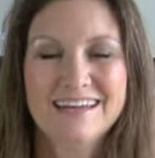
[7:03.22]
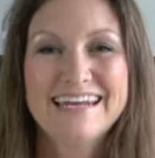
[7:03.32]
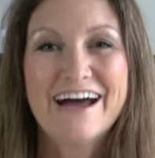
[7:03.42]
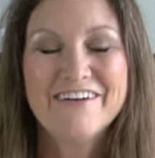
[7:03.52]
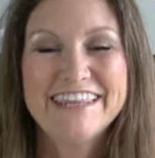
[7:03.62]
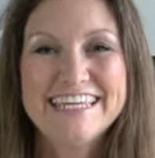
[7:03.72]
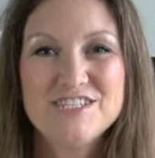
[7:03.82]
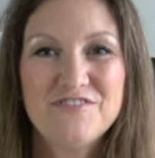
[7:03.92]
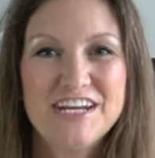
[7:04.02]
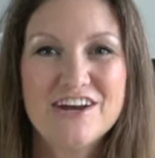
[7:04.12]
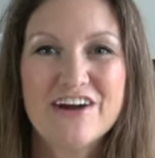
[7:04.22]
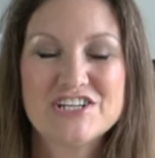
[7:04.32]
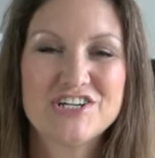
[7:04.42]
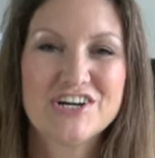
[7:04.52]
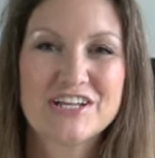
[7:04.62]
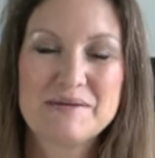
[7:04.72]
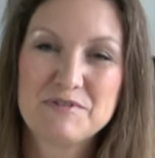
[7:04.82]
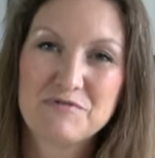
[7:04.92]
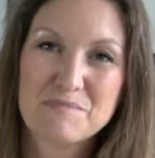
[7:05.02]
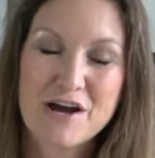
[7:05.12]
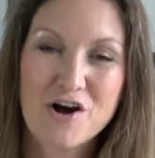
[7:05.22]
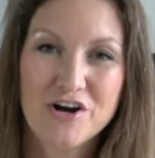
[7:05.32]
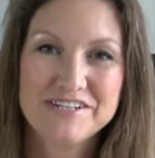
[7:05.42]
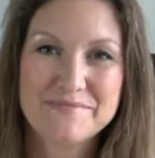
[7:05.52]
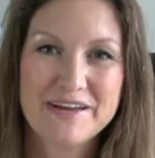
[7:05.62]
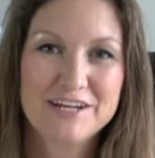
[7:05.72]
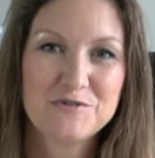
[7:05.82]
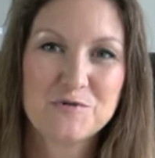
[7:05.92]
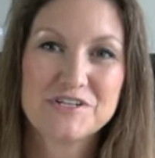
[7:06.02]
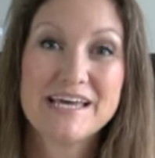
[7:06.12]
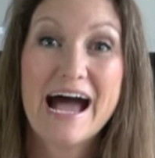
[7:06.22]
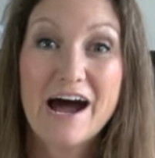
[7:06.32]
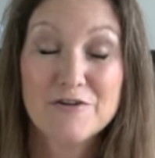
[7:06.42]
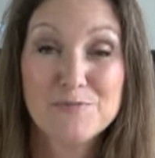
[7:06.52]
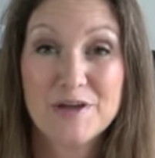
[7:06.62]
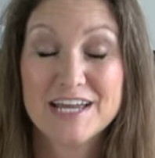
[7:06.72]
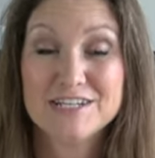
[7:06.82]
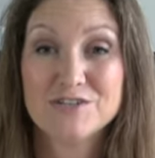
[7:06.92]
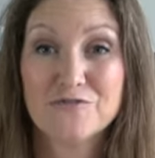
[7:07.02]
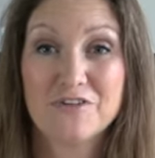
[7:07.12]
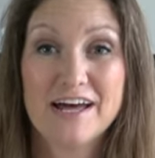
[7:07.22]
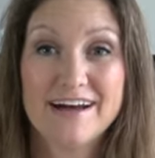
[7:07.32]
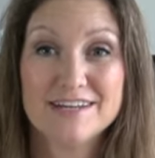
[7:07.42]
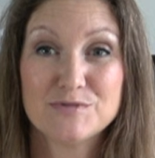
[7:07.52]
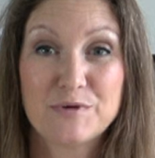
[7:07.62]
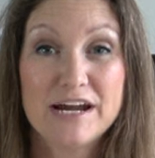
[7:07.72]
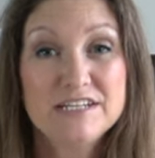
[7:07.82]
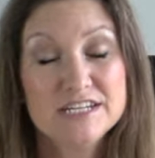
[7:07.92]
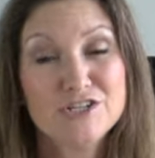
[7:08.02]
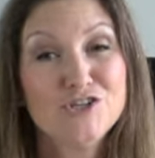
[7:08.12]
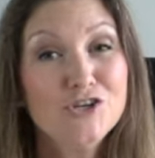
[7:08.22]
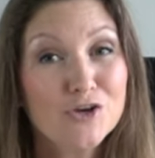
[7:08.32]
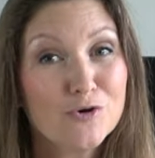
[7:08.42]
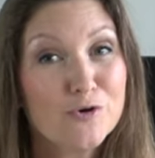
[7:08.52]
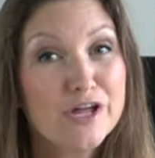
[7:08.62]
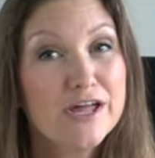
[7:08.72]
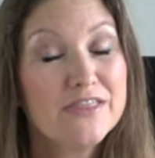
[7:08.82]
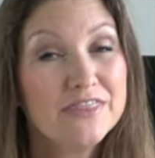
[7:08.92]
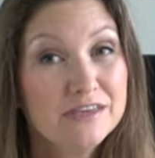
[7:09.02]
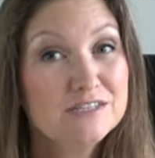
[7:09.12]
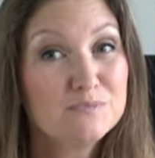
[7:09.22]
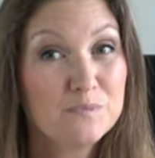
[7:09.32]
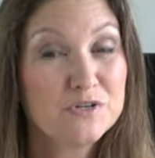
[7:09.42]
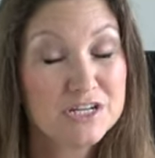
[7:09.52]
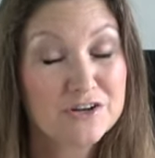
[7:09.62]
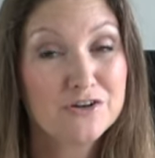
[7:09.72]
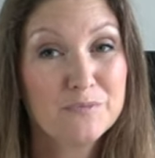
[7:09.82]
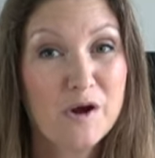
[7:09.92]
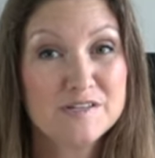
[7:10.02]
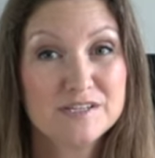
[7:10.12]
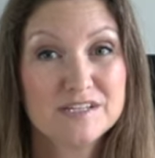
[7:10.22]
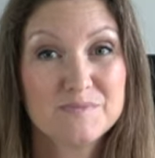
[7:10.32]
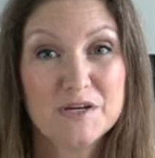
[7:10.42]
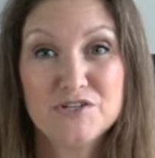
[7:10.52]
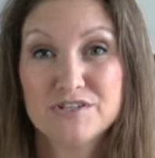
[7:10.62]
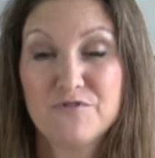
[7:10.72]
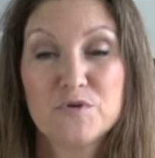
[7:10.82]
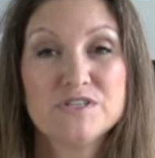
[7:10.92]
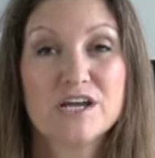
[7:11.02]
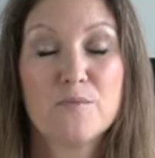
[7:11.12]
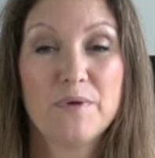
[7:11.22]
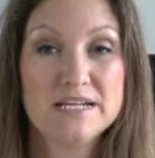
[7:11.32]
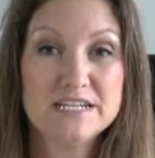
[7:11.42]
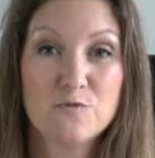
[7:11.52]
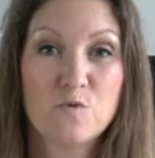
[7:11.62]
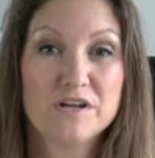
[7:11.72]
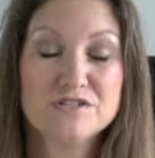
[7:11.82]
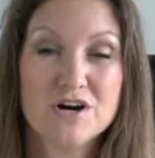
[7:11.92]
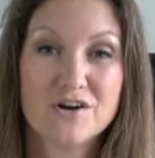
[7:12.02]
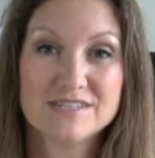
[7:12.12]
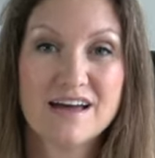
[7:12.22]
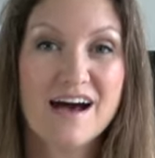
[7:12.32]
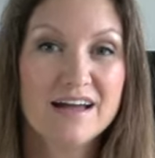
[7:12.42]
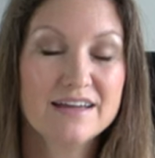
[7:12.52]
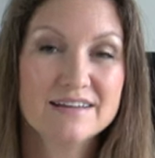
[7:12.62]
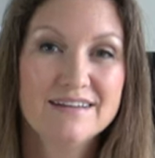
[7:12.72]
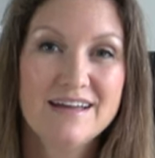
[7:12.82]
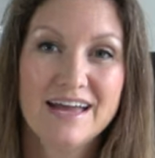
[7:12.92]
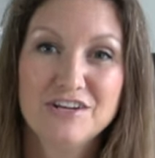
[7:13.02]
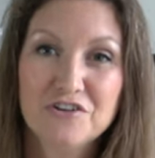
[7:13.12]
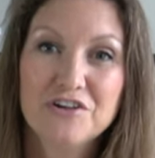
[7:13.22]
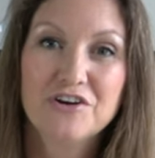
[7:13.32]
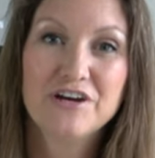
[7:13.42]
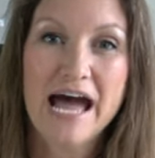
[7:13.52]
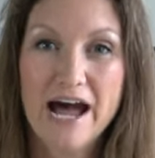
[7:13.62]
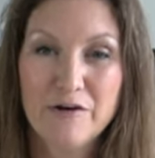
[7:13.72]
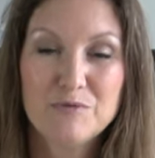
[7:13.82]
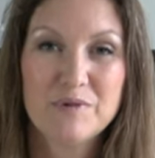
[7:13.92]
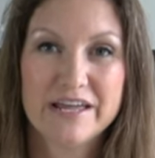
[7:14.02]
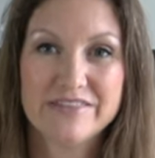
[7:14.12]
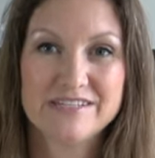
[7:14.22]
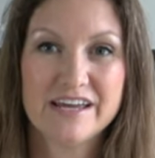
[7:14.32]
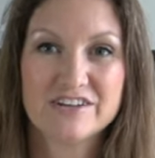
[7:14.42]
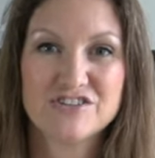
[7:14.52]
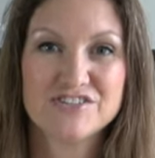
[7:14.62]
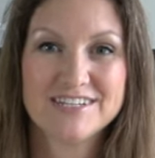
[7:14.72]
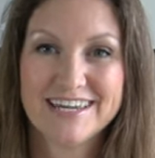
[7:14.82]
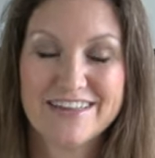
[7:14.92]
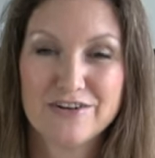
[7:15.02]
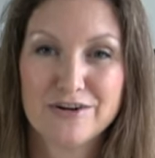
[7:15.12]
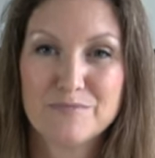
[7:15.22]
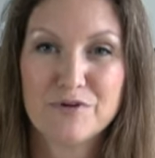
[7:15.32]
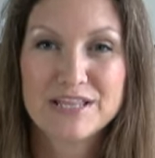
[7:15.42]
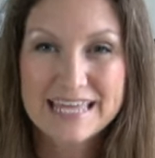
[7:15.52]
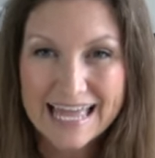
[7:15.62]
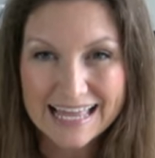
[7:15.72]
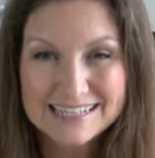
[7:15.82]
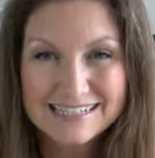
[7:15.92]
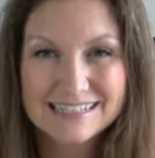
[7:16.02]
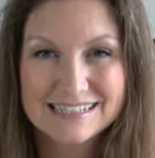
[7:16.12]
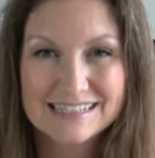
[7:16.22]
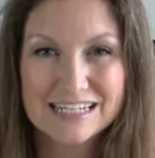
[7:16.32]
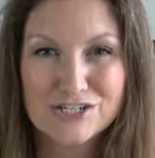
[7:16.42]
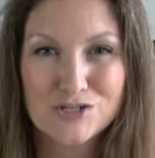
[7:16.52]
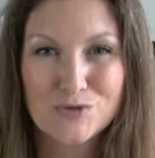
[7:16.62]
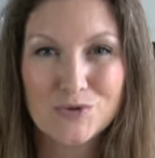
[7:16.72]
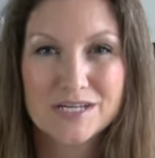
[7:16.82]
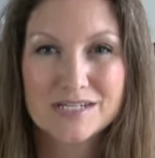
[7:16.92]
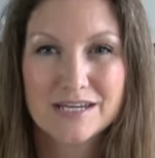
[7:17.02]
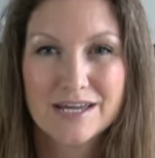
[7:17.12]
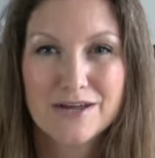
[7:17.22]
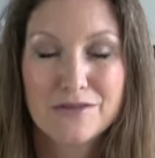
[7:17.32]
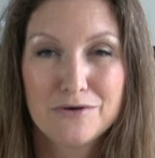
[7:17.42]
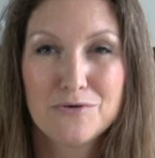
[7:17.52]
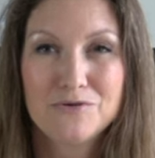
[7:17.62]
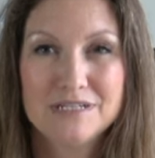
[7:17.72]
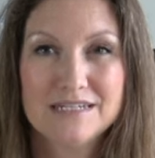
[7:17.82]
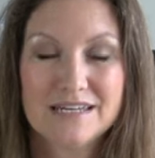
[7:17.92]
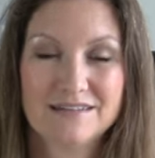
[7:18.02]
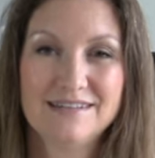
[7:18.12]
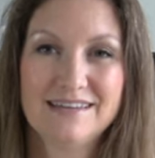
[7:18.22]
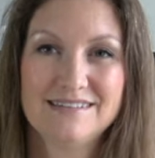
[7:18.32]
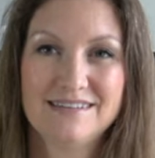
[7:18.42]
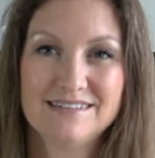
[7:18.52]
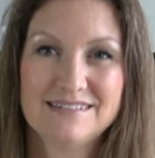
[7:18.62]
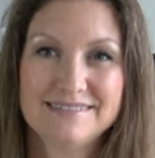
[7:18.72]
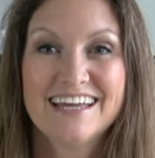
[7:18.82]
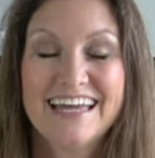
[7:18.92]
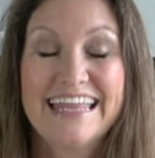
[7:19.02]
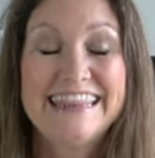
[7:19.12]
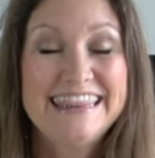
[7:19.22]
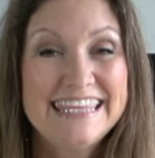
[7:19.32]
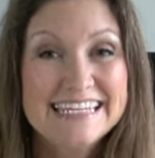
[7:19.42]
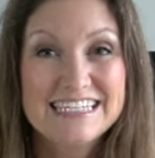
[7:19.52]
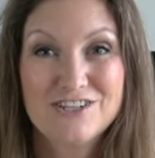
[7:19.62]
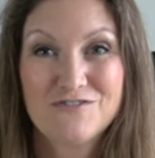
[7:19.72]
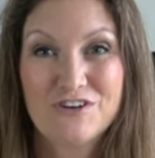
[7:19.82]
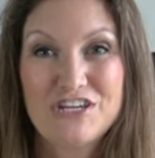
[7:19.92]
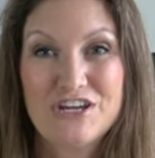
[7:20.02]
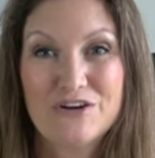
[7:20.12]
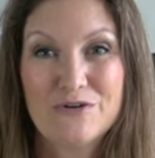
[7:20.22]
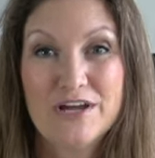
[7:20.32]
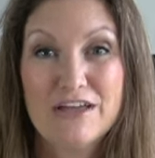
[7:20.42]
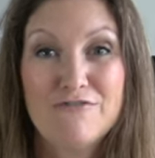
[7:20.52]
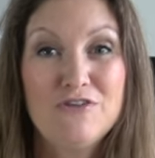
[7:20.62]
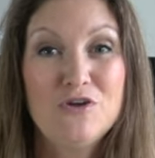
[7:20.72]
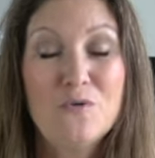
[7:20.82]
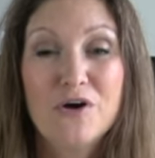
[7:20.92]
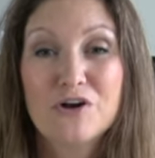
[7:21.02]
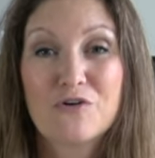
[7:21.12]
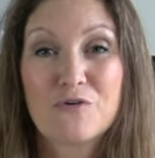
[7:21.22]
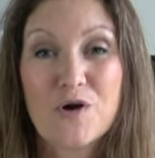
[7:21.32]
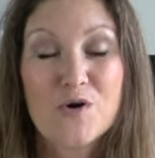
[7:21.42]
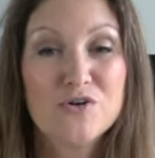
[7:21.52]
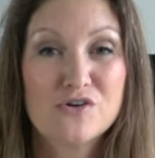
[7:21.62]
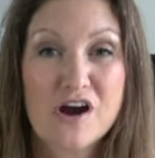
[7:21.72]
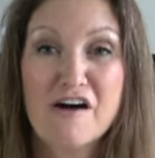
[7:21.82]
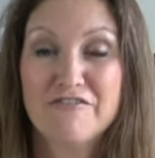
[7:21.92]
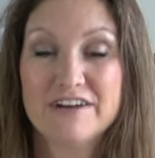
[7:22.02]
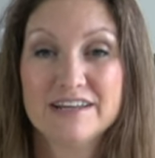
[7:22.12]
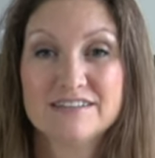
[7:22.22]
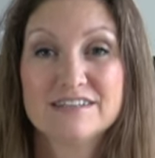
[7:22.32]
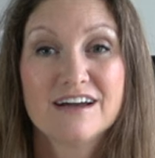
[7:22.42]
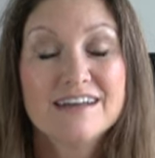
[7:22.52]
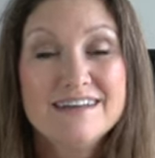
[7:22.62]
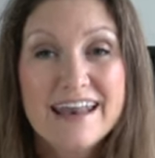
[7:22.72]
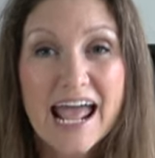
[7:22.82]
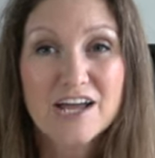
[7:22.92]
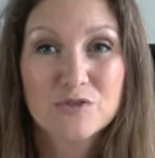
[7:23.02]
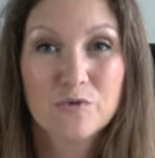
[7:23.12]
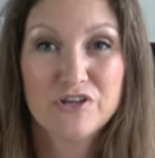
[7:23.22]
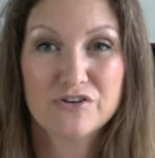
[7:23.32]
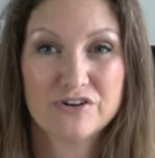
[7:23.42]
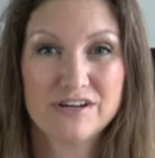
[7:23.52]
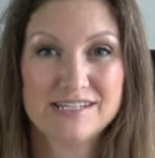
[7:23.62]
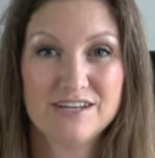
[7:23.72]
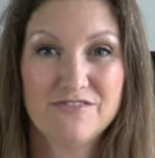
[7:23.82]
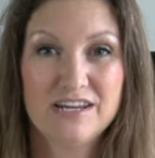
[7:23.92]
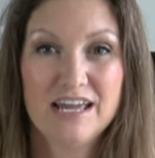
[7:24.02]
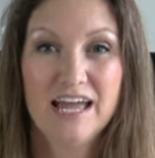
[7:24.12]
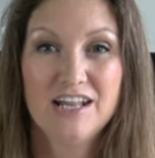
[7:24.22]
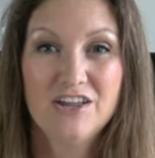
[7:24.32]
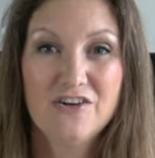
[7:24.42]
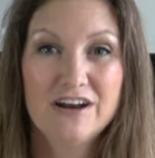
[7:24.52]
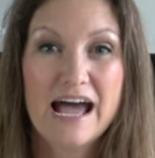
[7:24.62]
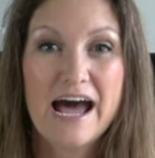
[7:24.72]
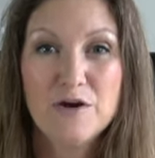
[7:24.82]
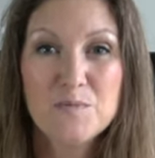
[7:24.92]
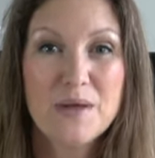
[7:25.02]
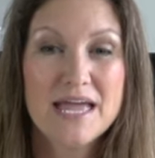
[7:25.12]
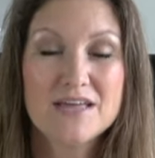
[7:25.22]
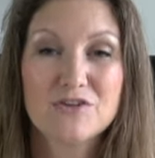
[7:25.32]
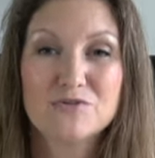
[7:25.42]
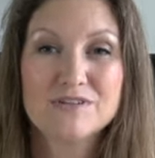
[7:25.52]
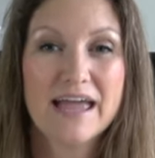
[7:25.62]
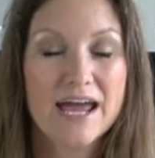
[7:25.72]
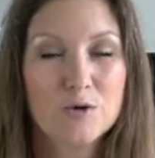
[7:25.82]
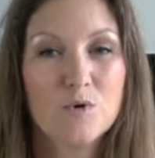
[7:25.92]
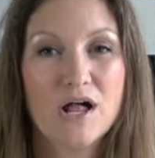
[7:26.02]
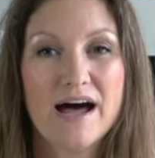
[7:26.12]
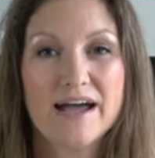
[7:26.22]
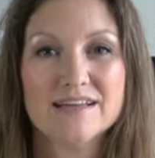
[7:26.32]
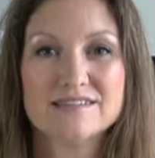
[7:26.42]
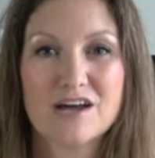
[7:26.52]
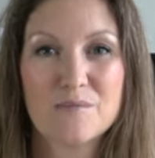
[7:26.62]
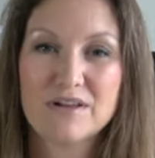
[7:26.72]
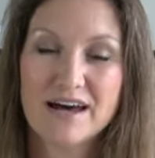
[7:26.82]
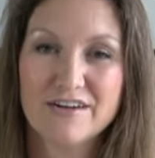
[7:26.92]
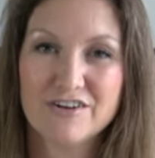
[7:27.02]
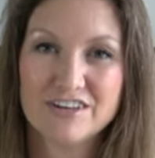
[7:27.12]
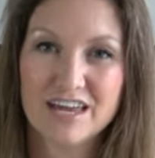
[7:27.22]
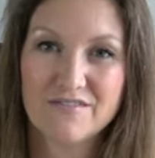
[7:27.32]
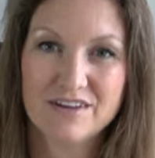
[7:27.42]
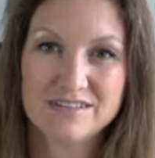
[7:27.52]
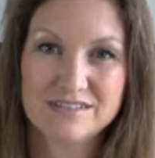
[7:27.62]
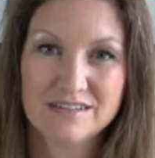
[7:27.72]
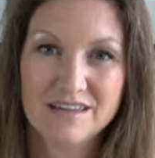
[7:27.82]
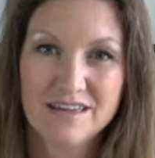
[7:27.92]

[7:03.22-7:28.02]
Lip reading: Now, in this video, I share clips from my on-demand course, How to Paint Soulful Eyes, where I teach you this particular process by just focusing on painting one dog's eye. And you'll learn how to blend the sections together and bring the essence into it through detailed lessons. And this is for you if you want to grow your confidence, connect with your creativity, and learn how to make those animal eyes come alive on canvas.